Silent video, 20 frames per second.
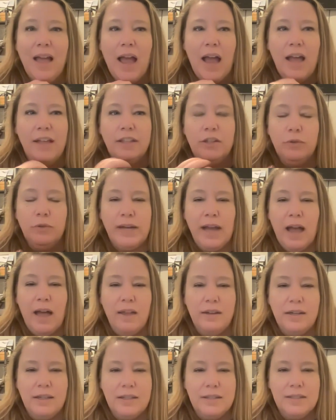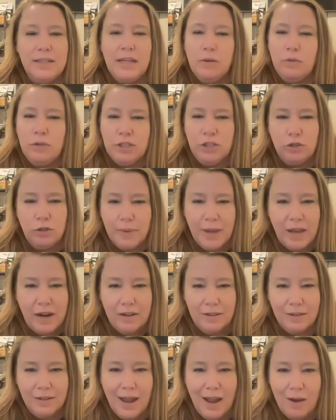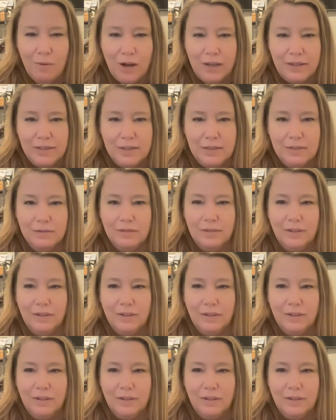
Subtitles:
And the reality is he was doing better than I was.